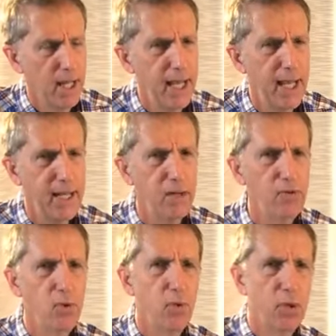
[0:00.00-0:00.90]
And
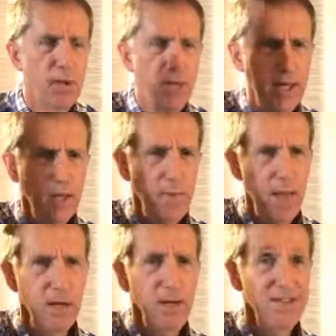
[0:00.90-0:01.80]
if you really think
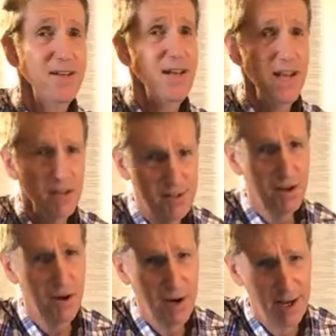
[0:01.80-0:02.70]
about it, it's a nail
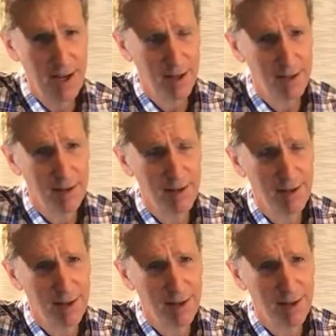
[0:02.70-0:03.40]
scarred hand